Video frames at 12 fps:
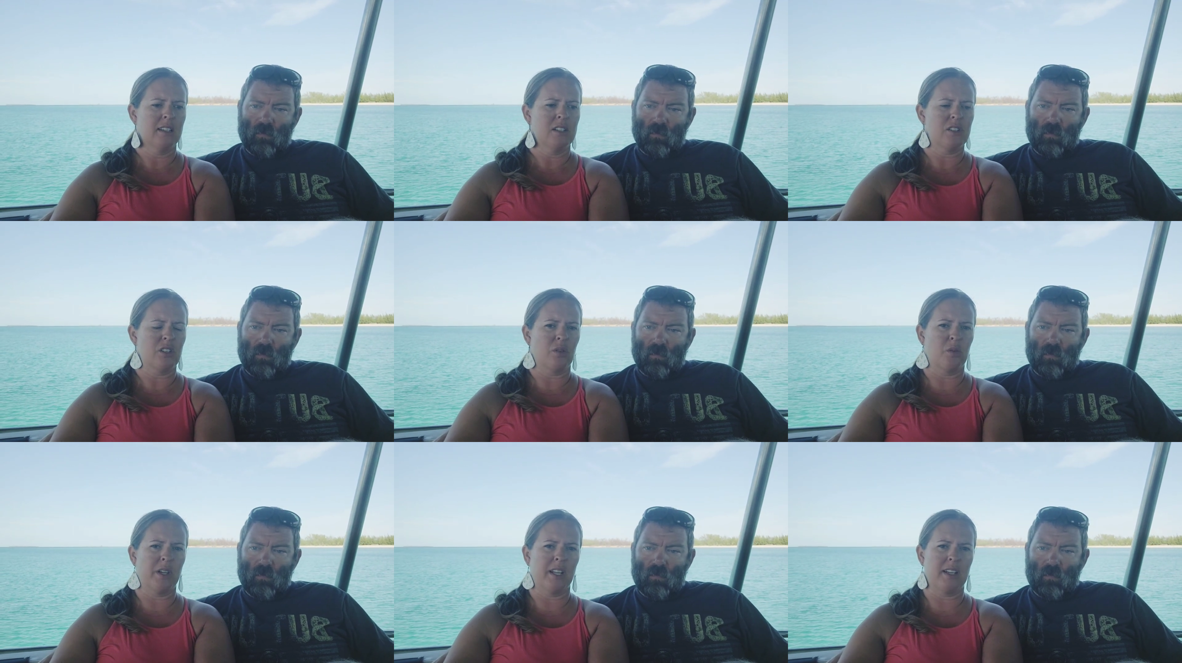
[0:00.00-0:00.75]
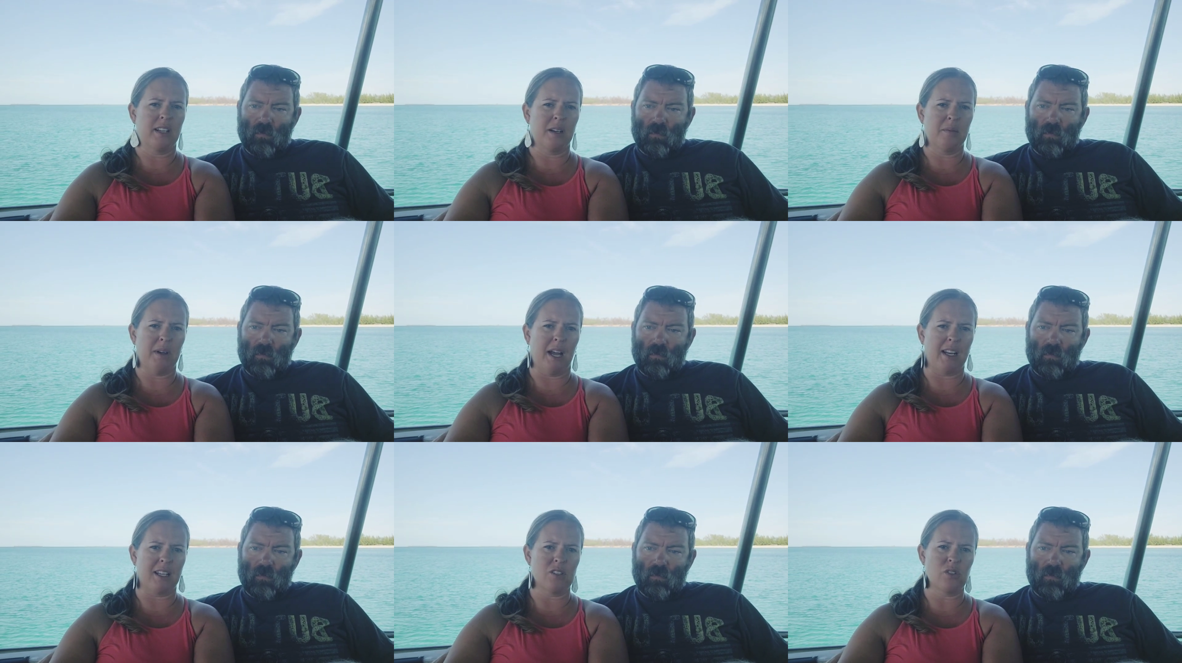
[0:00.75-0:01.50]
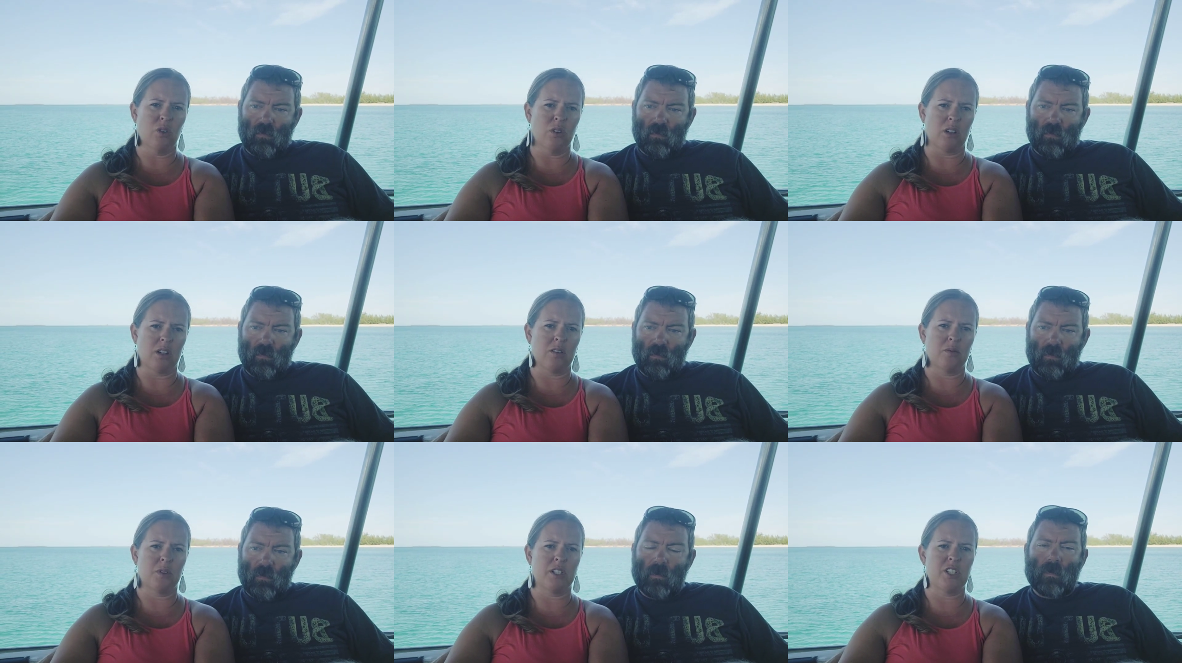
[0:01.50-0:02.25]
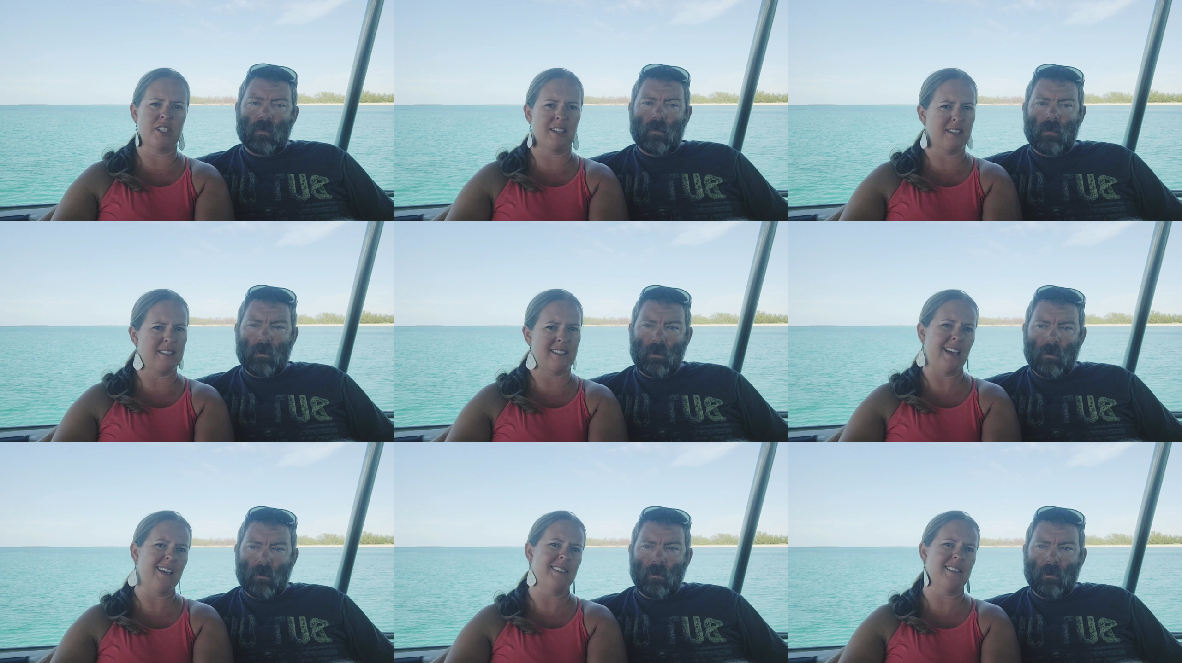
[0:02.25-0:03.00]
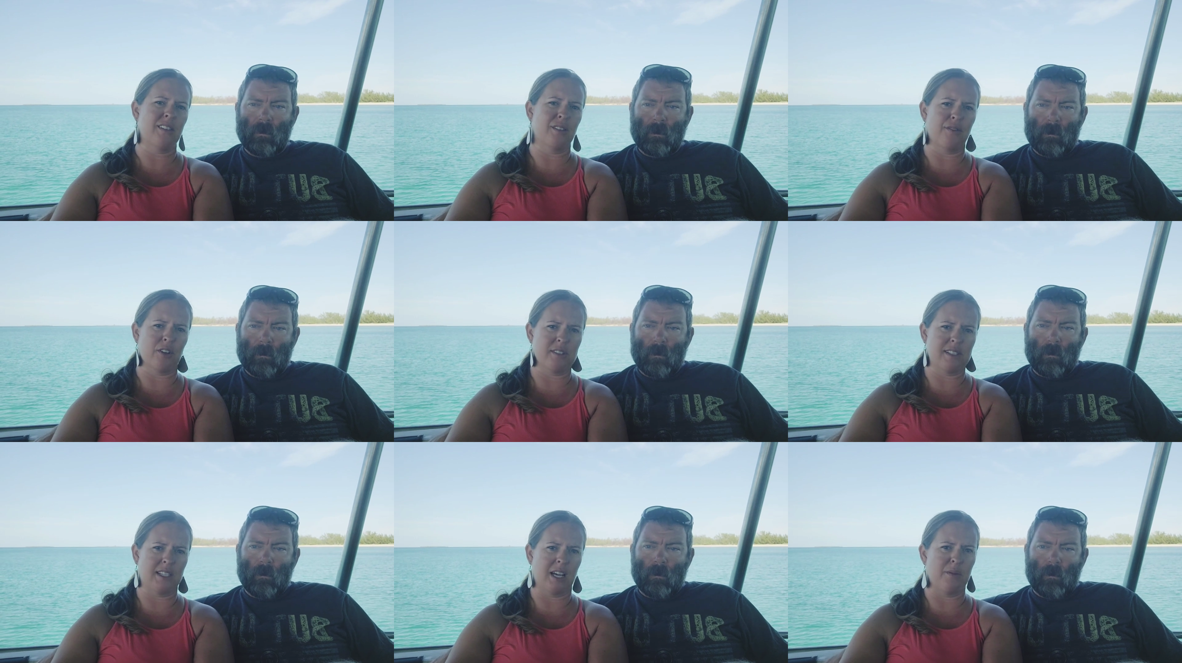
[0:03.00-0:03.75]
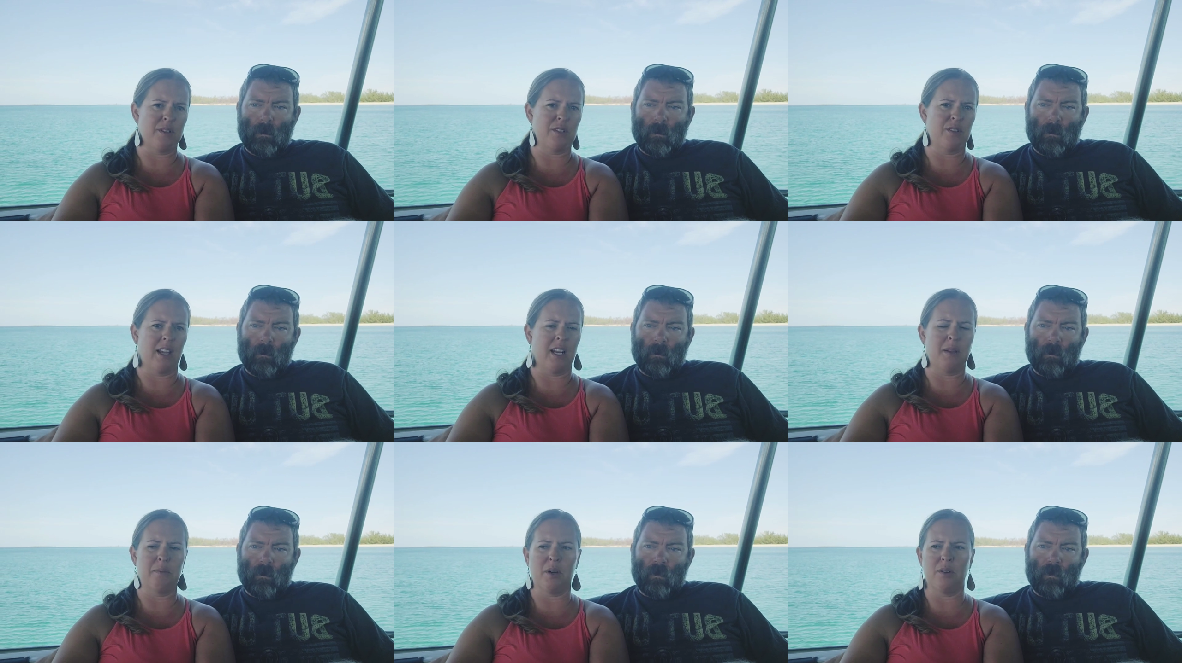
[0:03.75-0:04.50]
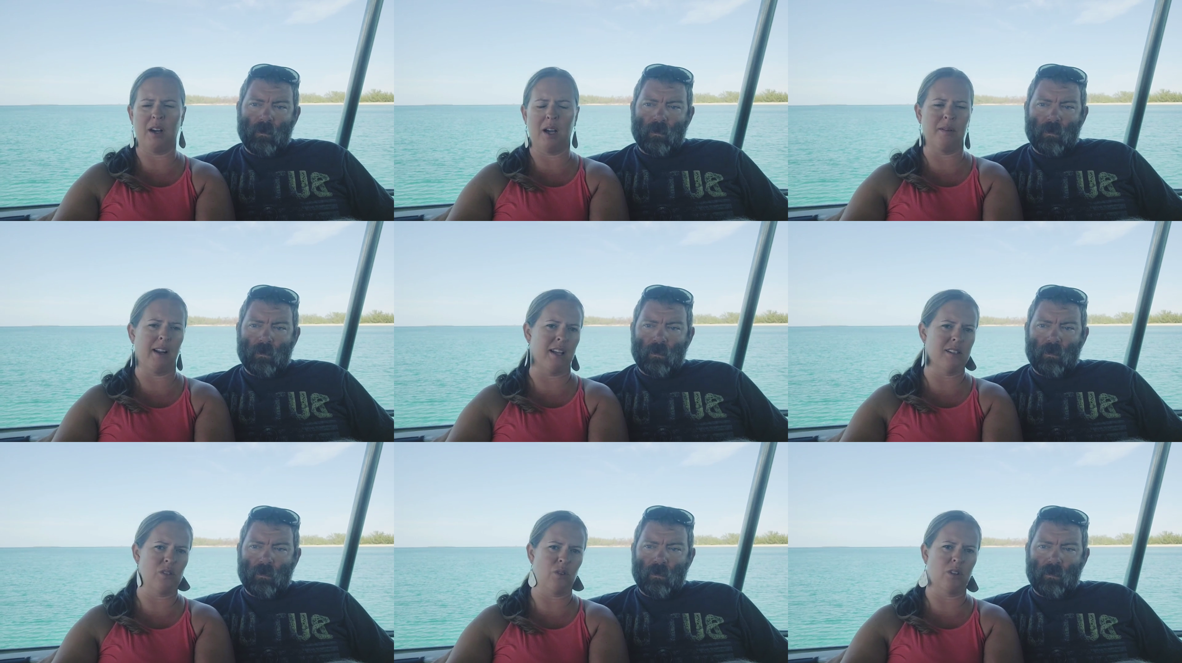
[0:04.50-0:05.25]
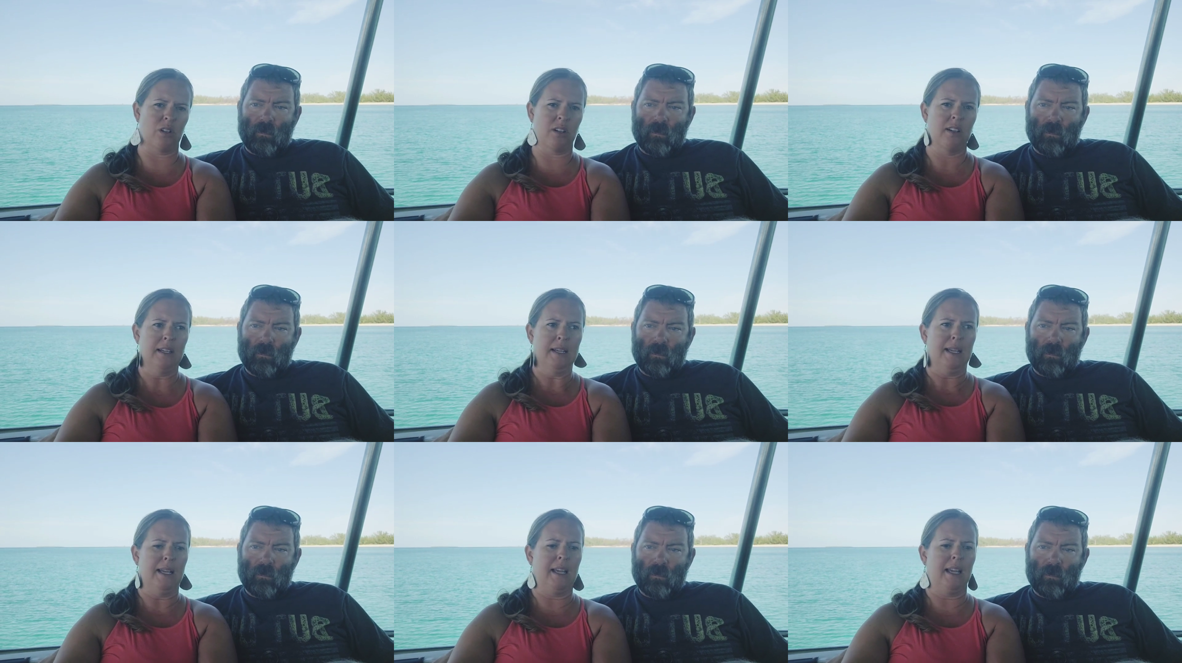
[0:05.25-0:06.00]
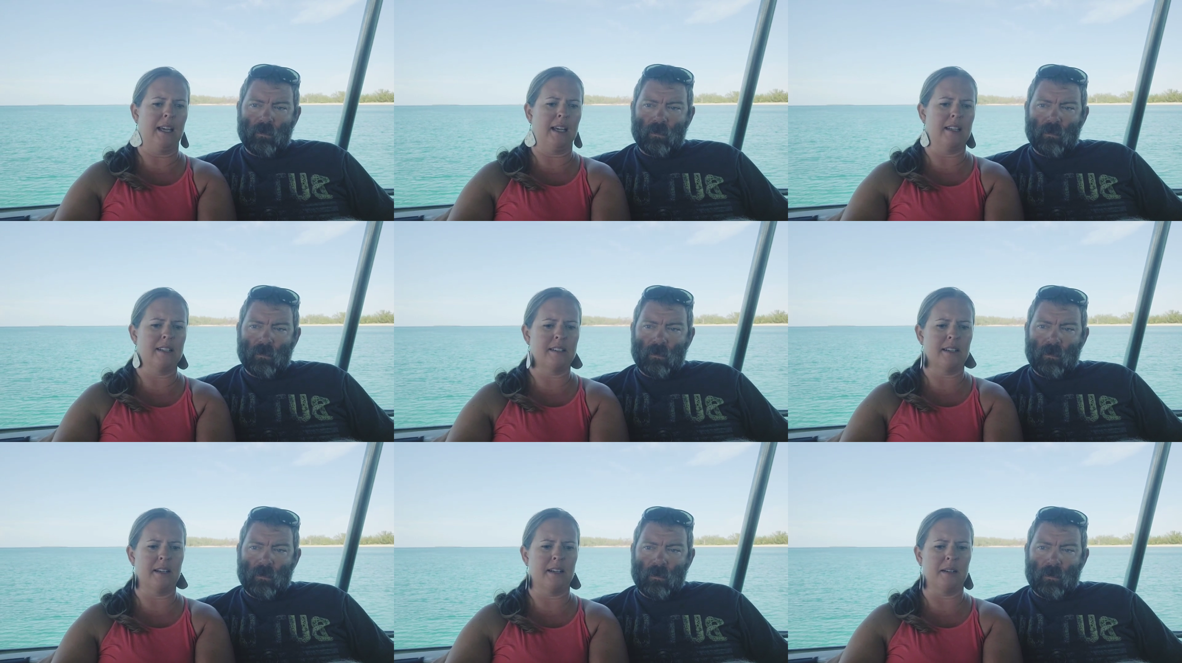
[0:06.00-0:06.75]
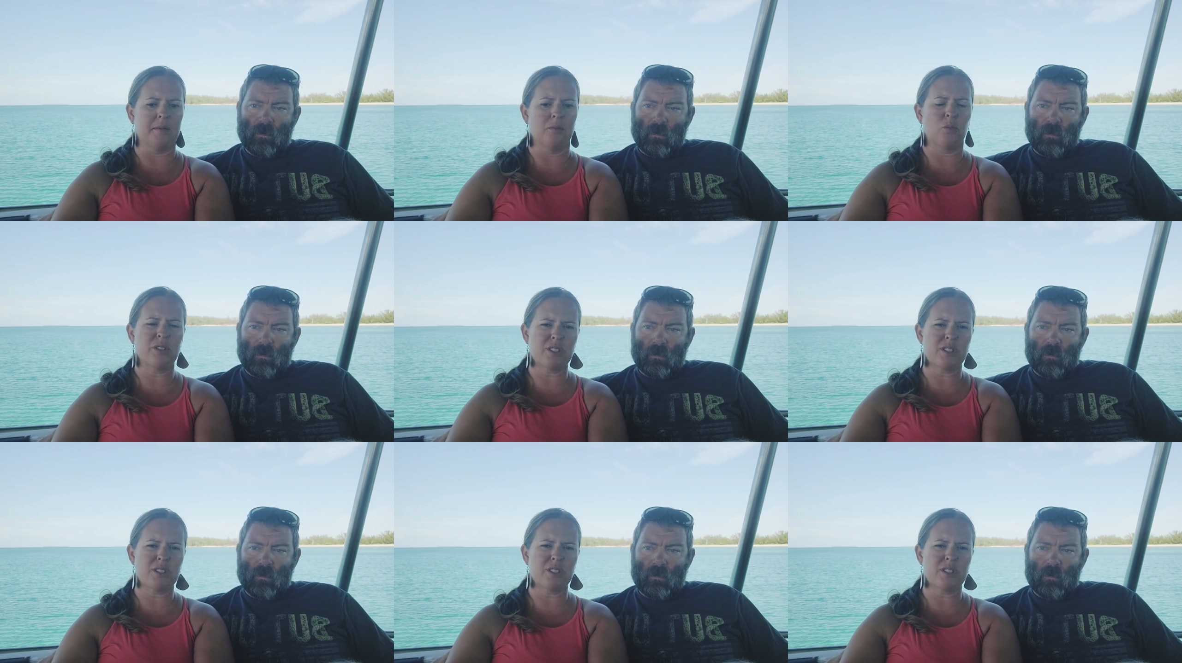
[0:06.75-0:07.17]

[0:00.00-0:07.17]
Speaker 1: So we ended up adding solar, which to this day is still the first thing I would do to any boat. I would add solar and um, we're